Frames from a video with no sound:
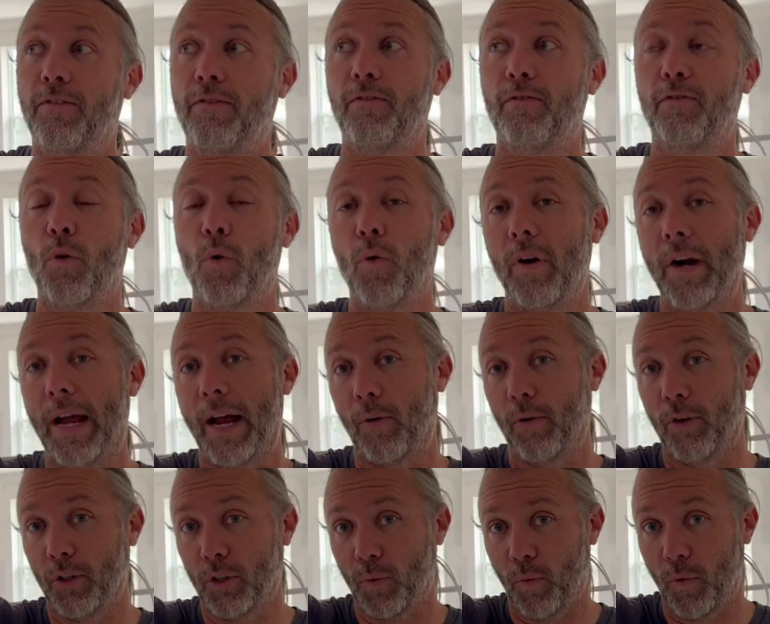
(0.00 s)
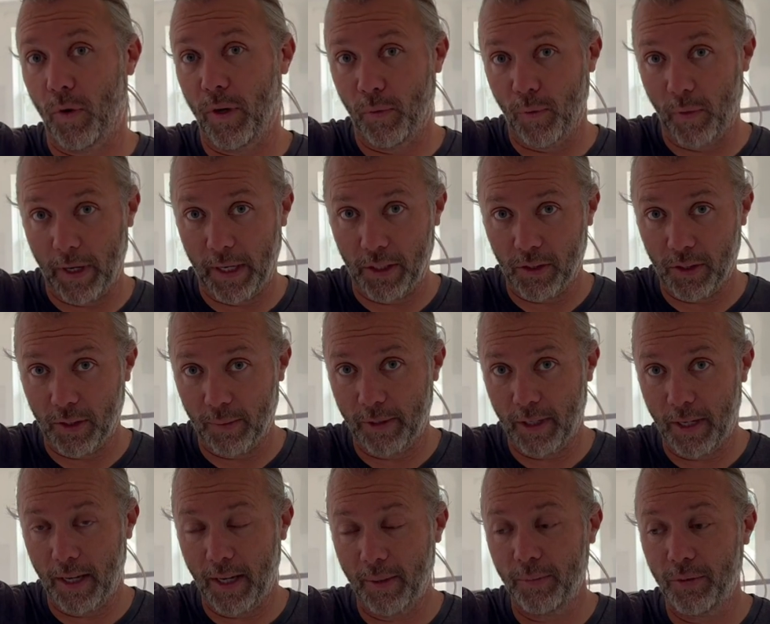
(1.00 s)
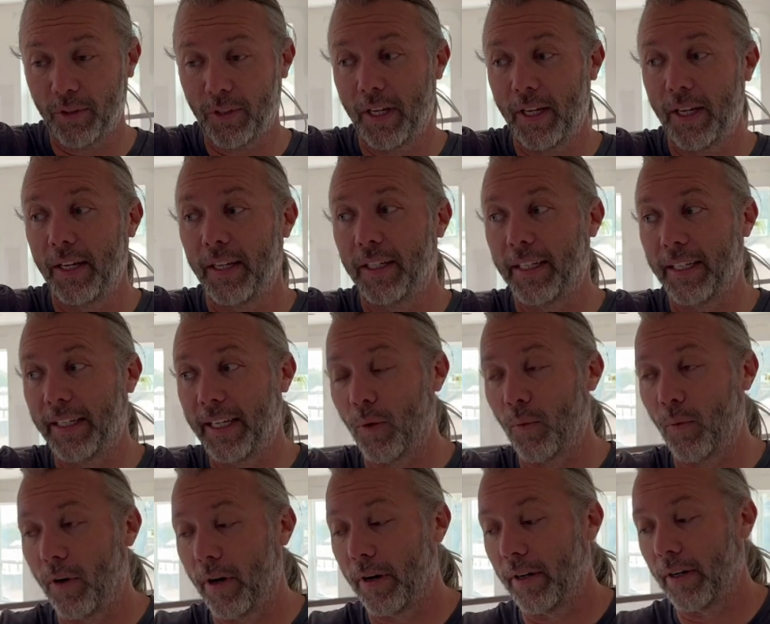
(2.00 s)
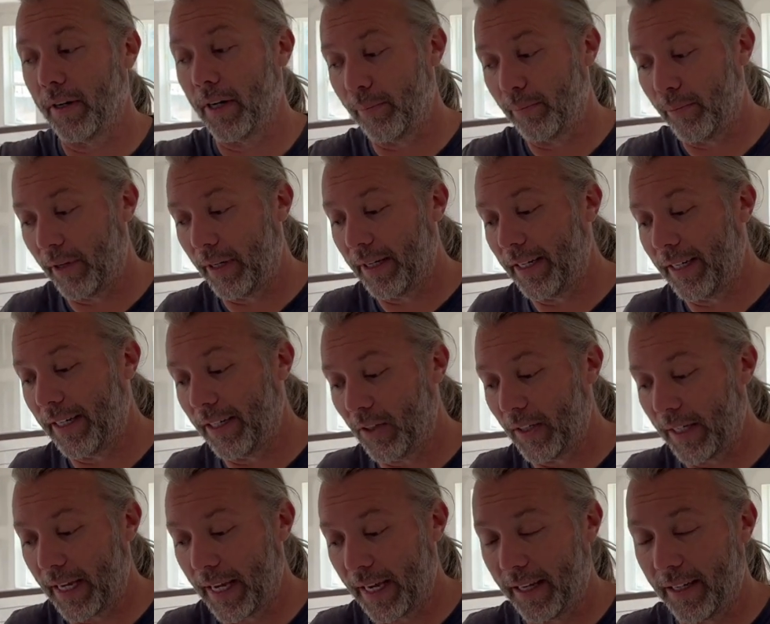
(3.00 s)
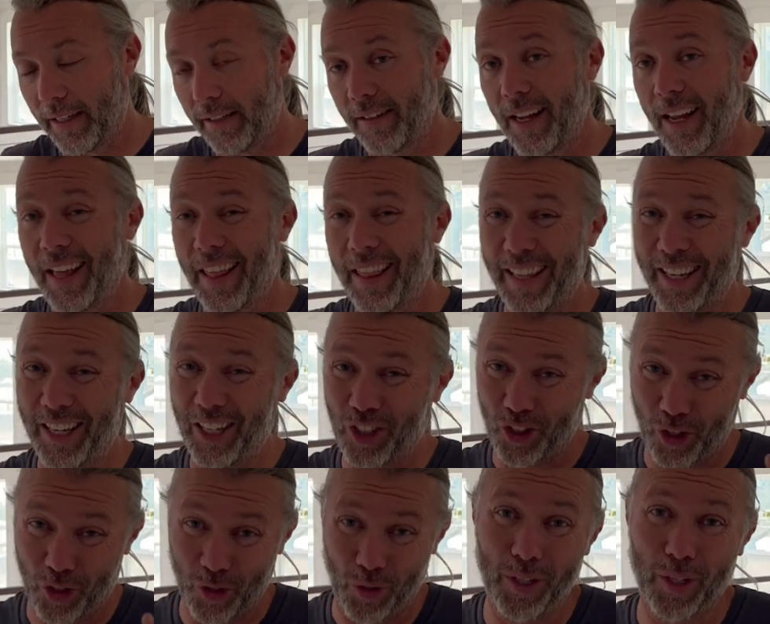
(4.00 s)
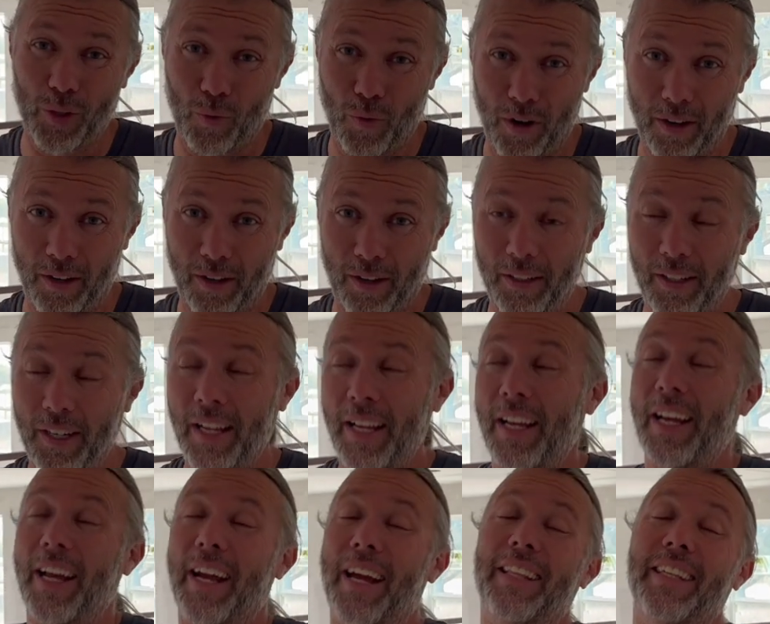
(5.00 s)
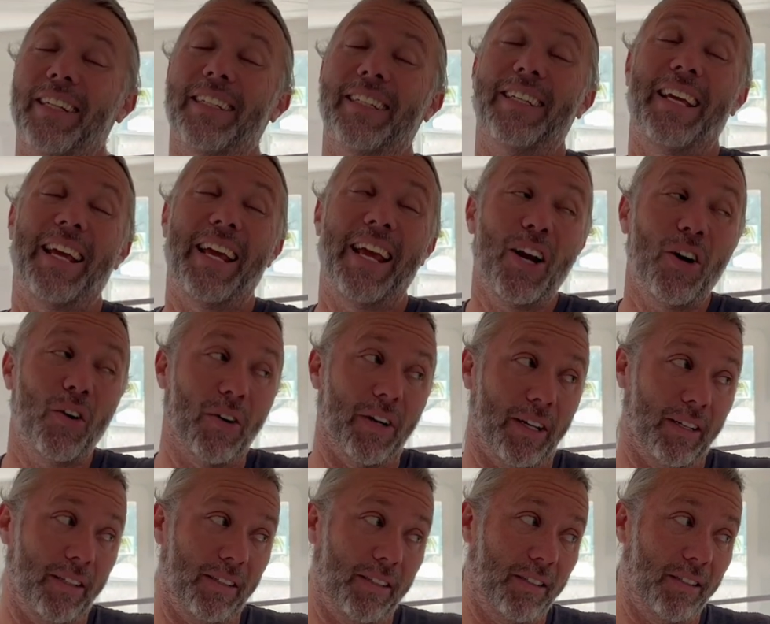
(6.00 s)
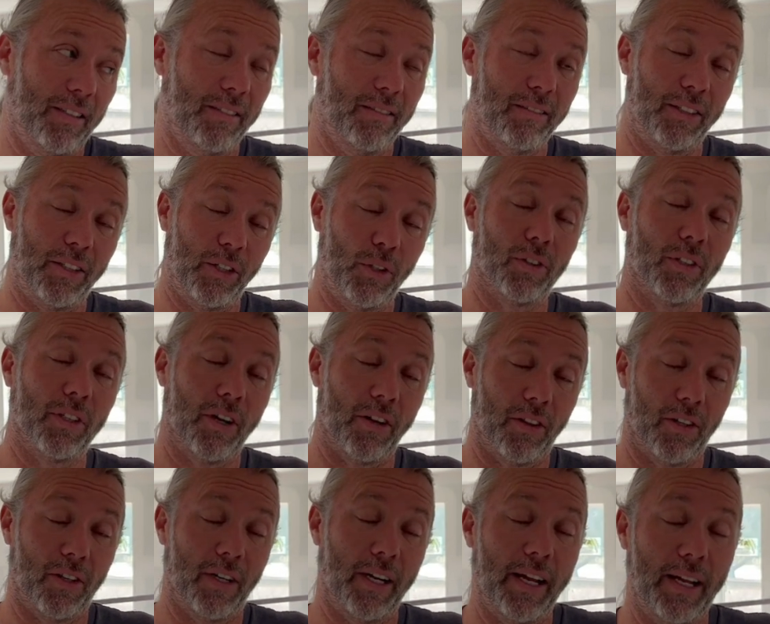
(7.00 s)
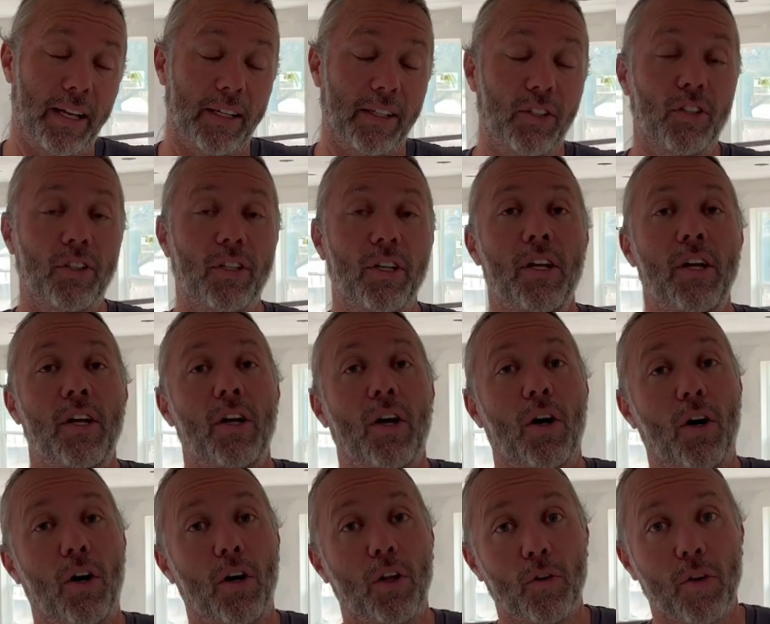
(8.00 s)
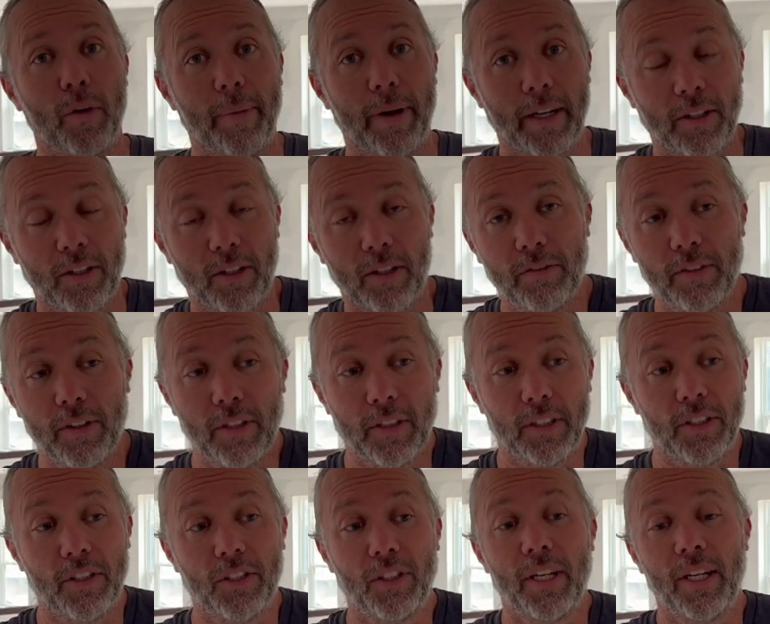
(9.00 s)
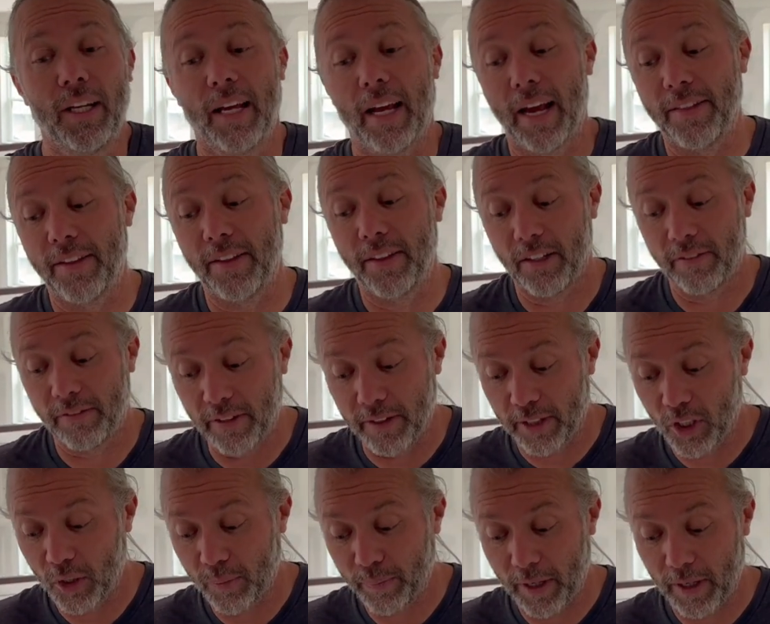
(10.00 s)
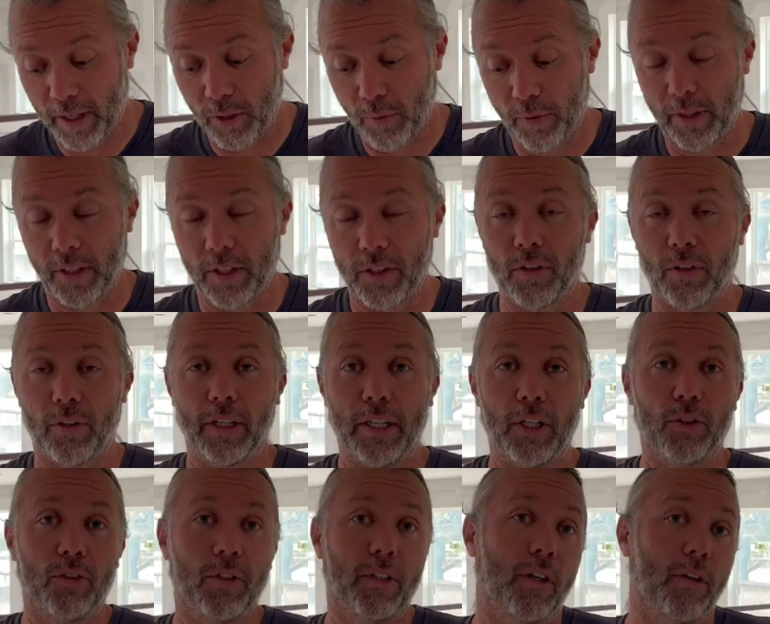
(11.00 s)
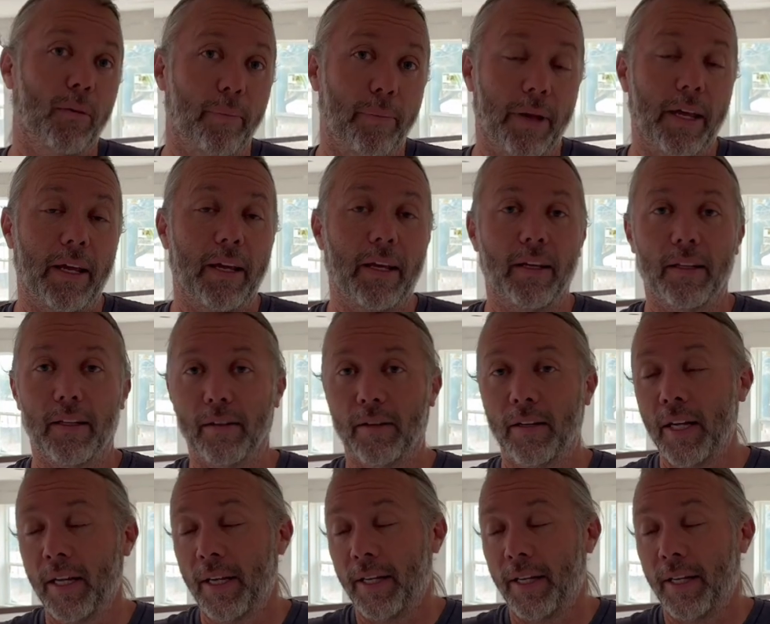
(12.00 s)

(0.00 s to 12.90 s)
four hours one way sometimes to get water and put it into a can that is dirty water and then carry it, usually on their heads, all the way back to their village. And then they're very sparing with it. So they usually don't bathe and